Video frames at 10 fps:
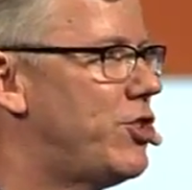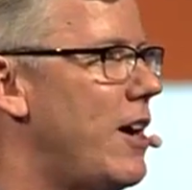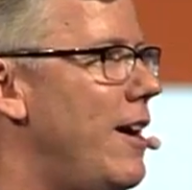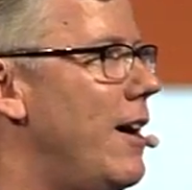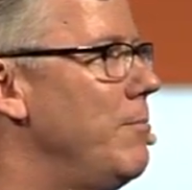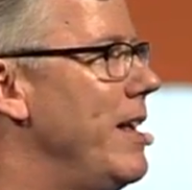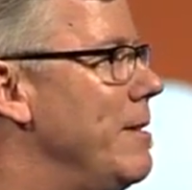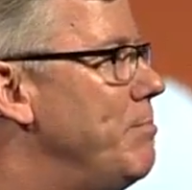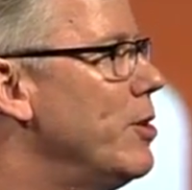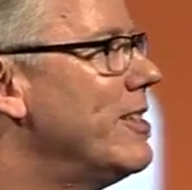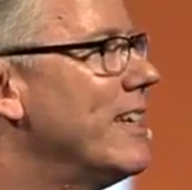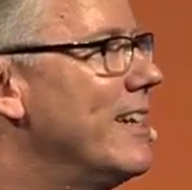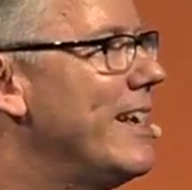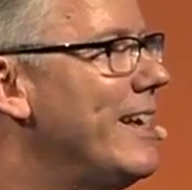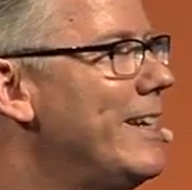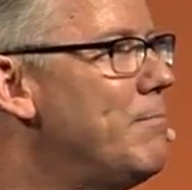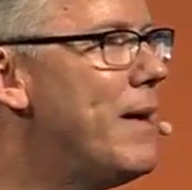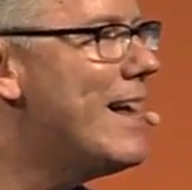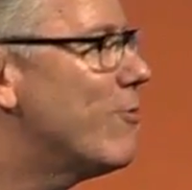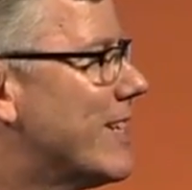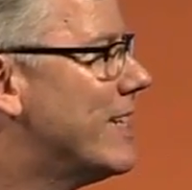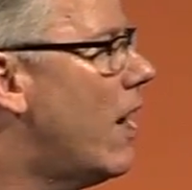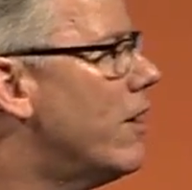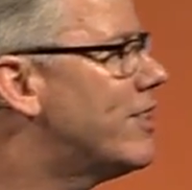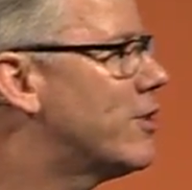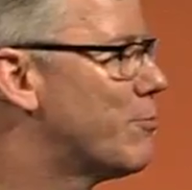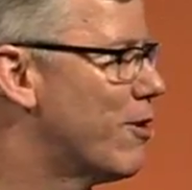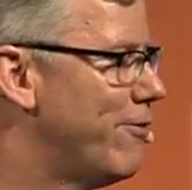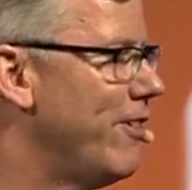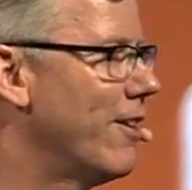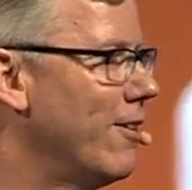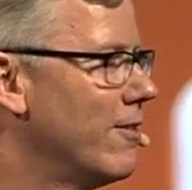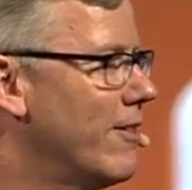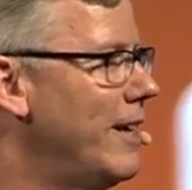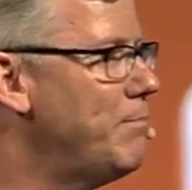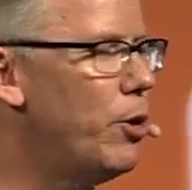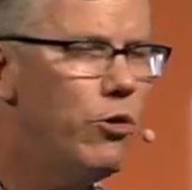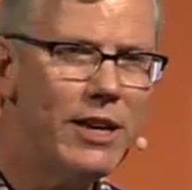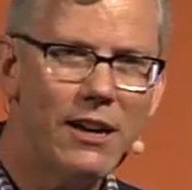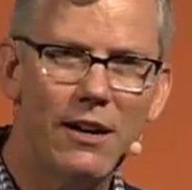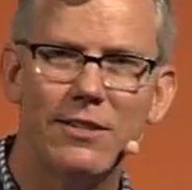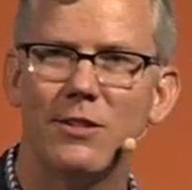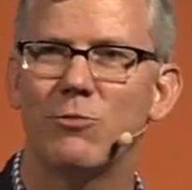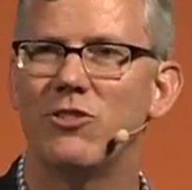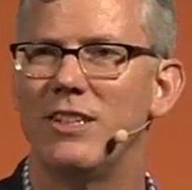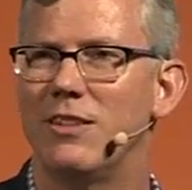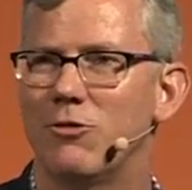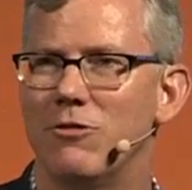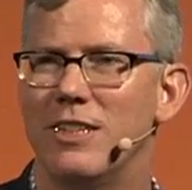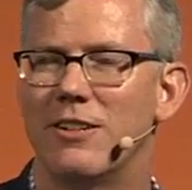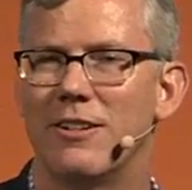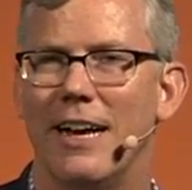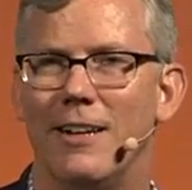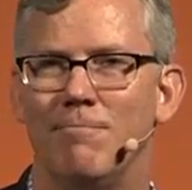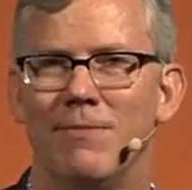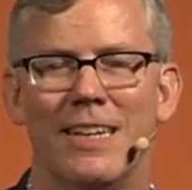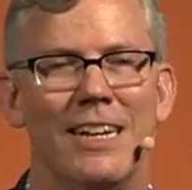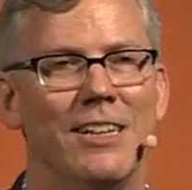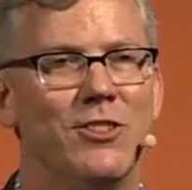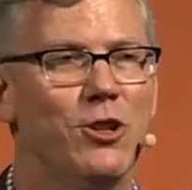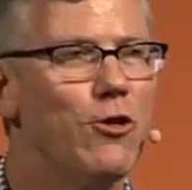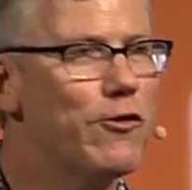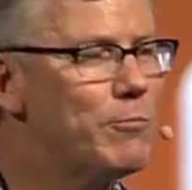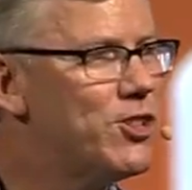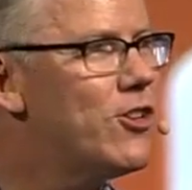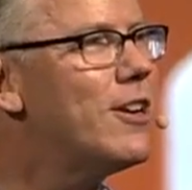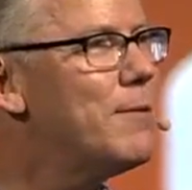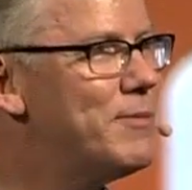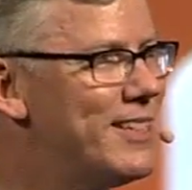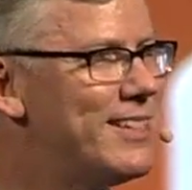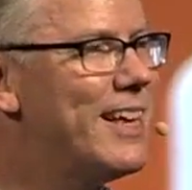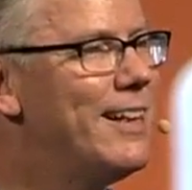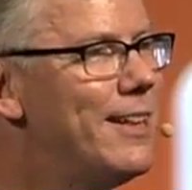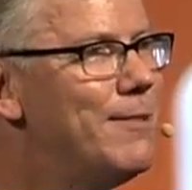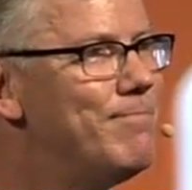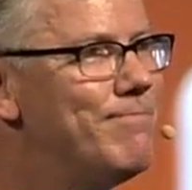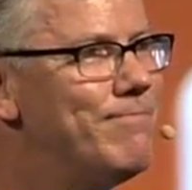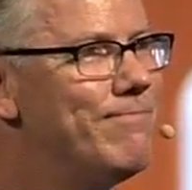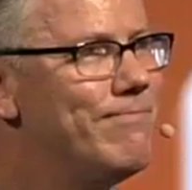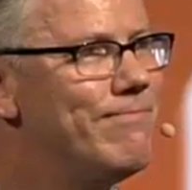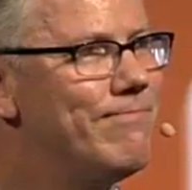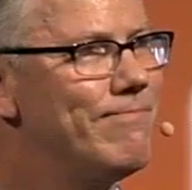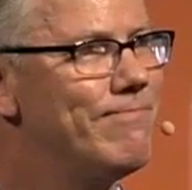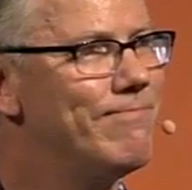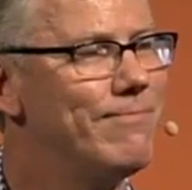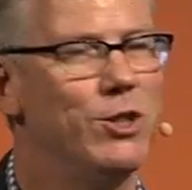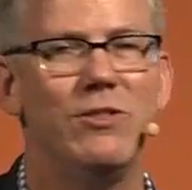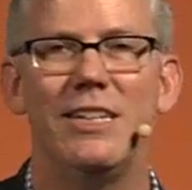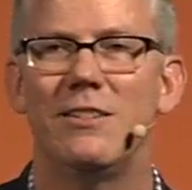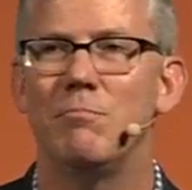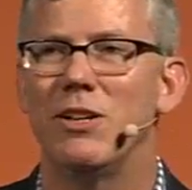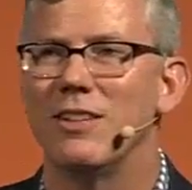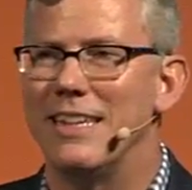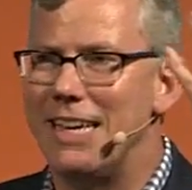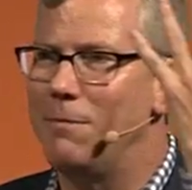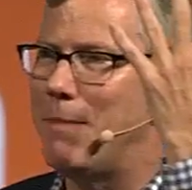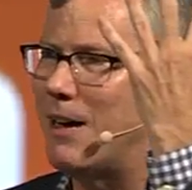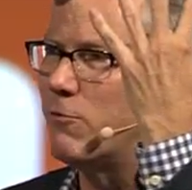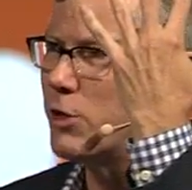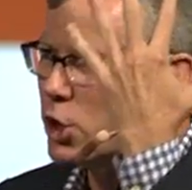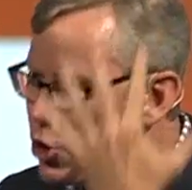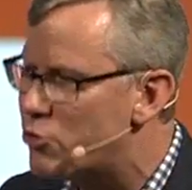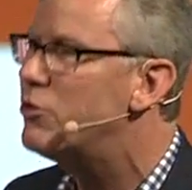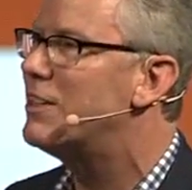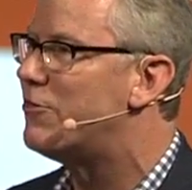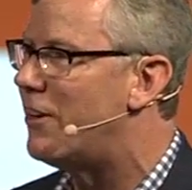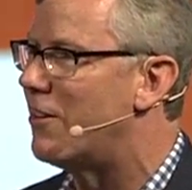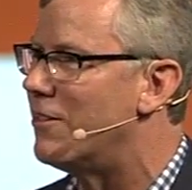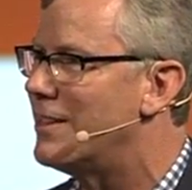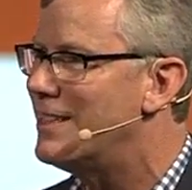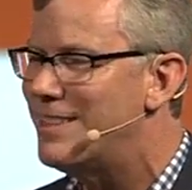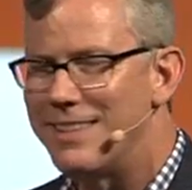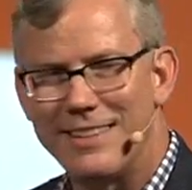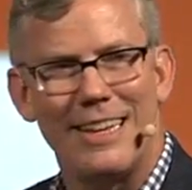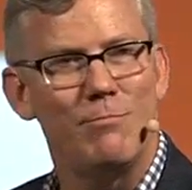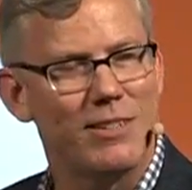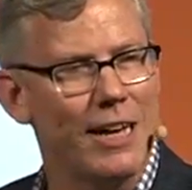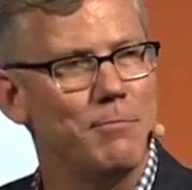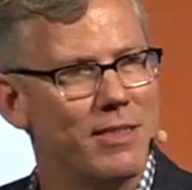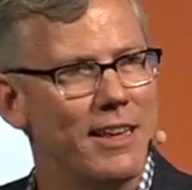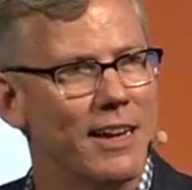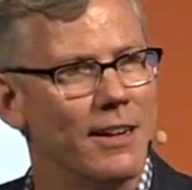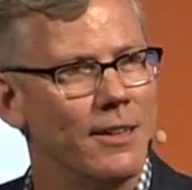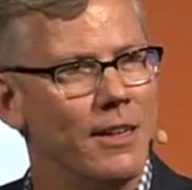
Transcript: job at building an inbound customer funnel, right? Pulling customers in through the internet. To go from startup to scale up, you need to build an inbound recruiting funnel. It's the same type thing.